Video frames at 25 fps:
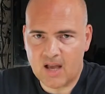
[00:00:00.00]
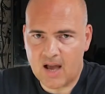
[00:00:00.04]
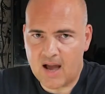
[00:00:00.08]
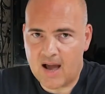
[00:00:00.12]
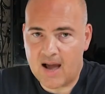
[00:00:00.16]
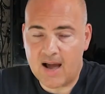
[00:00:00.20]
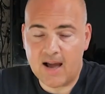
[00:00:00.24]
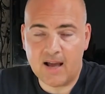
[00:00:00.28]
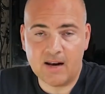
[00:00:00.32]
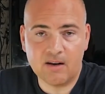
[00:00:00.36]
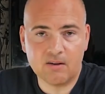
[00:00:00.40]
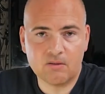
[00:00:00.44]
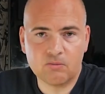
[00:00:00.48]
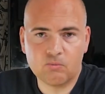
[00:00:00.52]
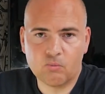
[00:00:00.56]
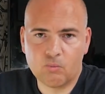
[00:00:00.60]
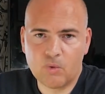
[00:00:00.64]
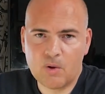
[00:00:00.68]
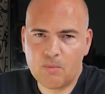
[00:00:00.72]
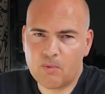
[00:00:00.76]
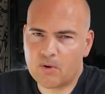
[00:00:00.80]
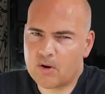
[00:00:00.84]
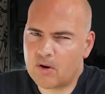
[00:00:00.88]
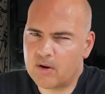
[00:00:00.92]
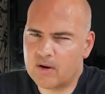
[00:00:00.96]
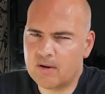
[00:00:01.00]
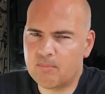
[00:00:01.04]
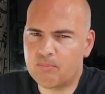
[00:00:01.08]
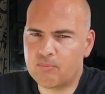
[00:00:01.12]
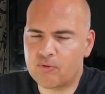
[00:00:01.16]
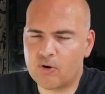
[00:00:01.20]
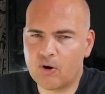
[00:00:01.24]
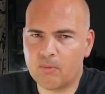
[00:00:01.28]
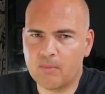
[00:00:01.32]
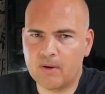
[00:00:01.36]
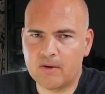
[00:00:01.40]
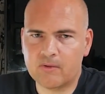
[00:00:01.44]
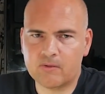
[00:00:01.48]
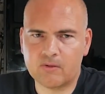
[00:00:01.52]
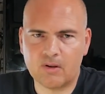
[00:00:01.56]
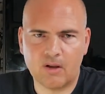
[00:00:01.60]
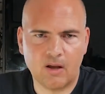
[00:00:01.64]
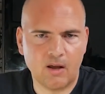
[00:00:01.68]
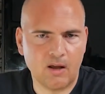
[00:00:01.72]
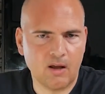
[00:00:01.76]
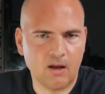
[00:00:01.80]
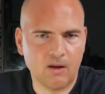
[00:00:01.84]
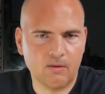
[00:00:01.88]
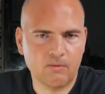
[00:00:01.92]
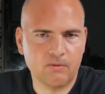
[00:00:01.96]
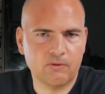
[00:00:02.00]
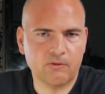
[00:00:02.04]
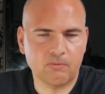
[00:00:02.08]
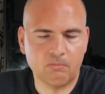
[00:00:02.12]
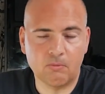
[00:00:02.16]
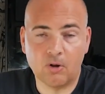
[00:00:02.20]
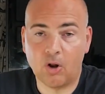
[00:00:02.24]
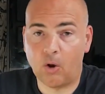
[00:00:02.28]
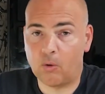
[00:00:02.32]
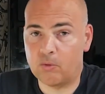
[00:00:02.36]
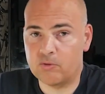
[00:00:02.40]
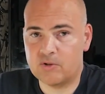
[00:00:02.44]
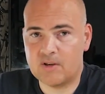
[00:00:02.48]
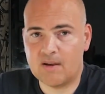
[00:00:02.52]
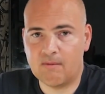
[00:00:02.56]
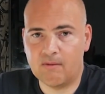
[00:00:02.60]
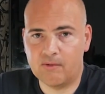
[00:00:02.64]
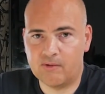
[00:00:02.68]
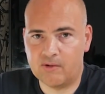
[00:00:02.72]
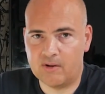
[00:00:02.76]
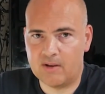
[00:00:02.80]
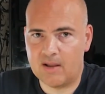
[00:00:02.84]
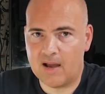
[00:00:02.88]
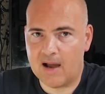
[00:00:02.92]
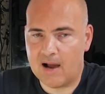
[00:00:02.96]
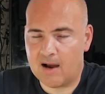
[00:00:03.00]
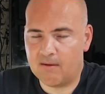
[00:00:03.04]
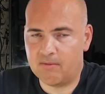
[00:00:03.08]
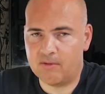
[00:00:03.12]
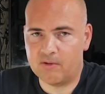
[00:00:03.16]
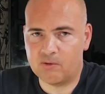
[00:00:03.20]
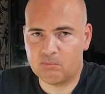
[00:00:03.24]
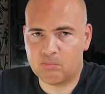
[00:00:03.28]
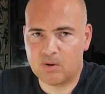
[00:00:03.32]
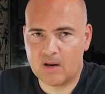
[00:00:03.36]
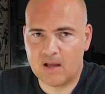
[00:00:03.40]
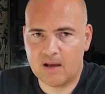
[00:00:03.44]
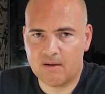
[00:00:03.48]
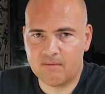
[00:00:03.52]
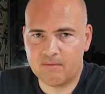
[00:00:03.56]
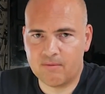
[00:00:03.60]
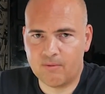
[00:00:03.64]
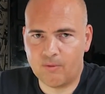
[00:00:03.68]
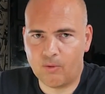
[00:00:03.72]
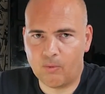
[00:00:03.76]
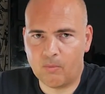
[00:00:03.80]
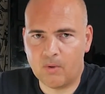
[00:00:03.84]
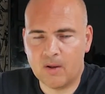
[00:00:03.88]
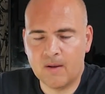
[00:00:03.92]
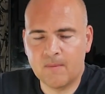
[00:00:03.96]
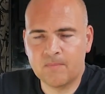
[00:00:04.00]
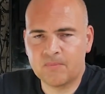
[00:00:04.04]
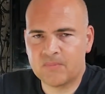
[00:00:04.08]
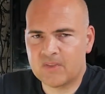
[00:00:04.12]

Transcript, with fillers: and we were kind of promised uh, some longevity out of this platform.